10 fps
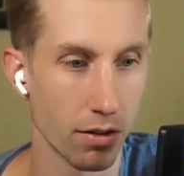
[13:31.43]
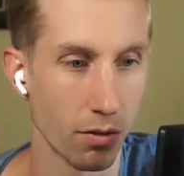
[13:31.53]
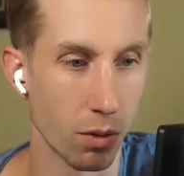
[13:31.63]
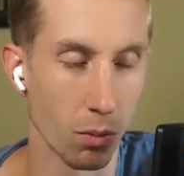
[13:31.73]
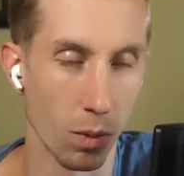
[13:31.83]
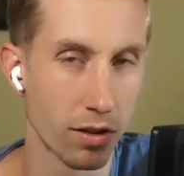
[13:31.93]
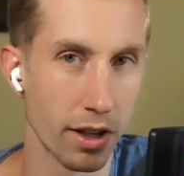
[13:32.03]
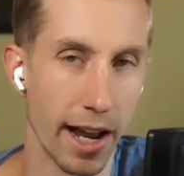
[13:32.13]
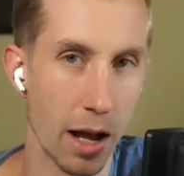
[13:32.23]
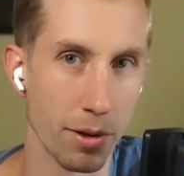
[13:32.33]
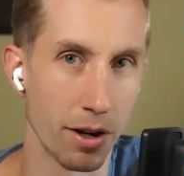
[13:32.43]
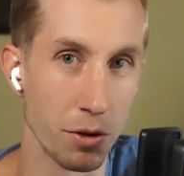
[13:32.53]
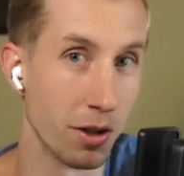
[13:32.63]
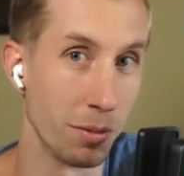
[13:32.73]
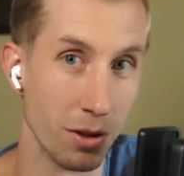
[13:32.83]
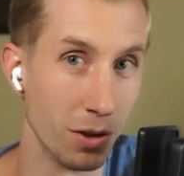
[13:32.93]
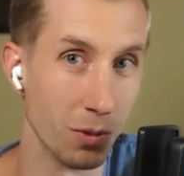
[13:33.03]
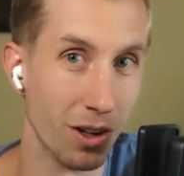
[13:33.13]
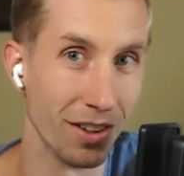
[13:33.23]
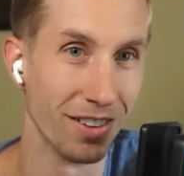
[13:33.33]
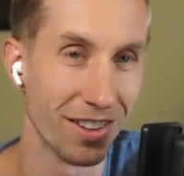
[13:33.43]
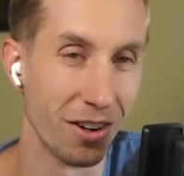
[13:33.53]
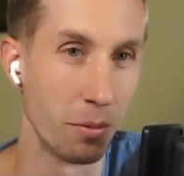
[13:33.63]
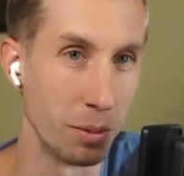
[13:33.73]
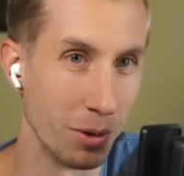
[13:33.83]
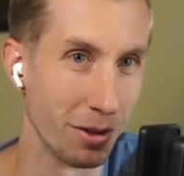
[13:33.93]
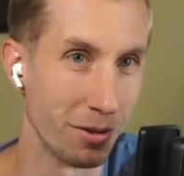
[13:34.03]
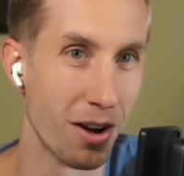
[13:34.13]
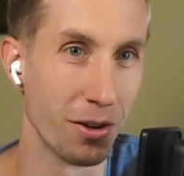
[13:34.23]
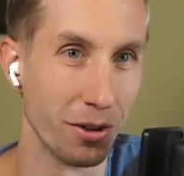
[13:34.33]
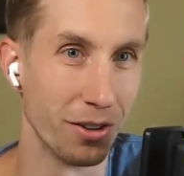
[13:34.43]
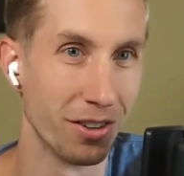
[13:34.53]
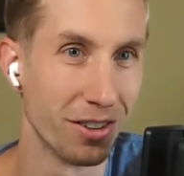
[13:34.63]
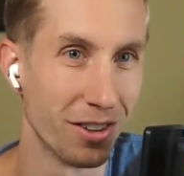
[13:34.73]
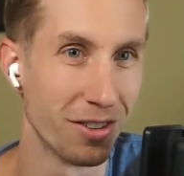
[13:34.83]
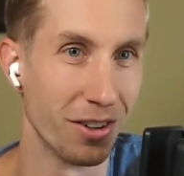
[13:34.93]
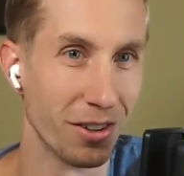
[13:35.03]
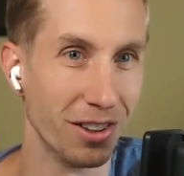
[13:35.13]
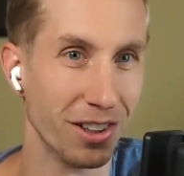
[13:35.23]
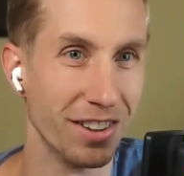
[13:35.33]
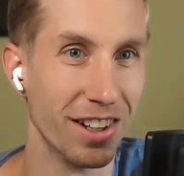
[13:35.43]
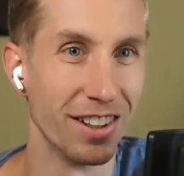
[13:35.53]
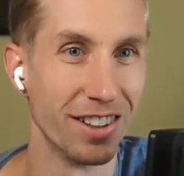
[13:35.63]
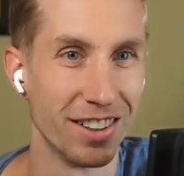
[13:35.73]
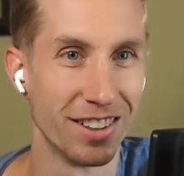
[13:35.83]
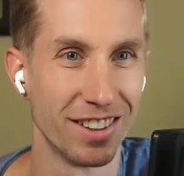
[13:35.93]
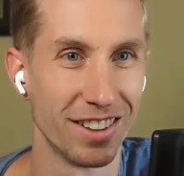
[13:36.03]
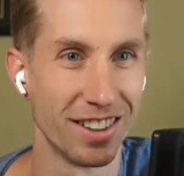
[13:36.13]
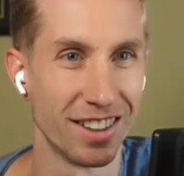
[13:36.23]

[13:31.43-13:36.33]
what's what's going to happen? Are you going to be the only one? You know, are people going to follow your follow your lead there? Yeah, they're